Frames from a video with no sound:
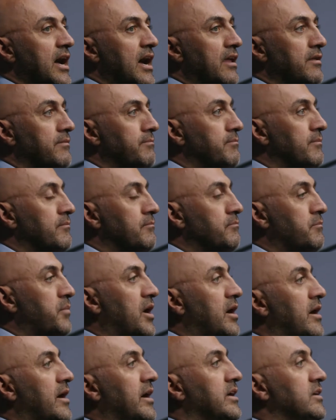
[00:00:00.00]
And
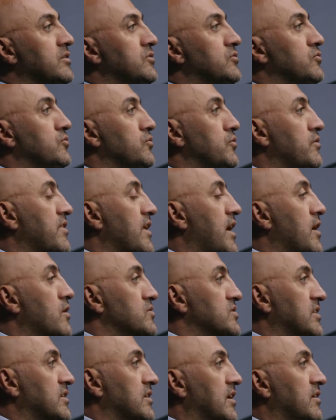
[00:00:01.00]
by
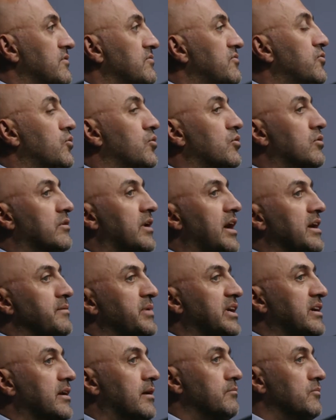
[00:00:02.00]
2004, I
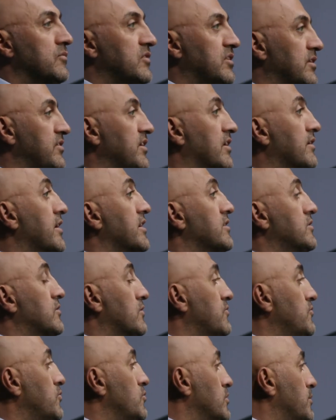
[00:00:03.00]
became the
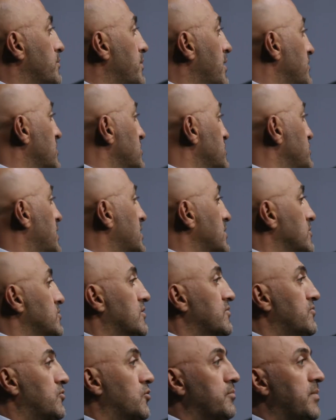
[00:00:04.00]
director of food and beverage
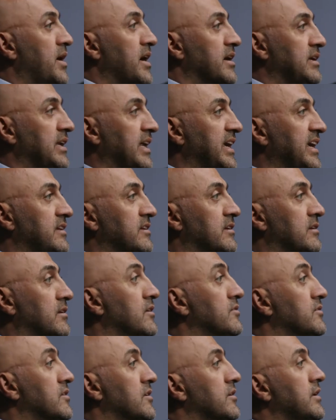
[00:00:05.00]
manager for Back Lane in
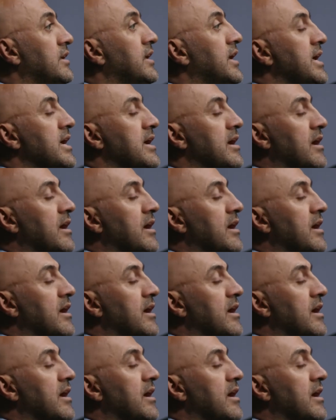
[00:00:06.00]
London.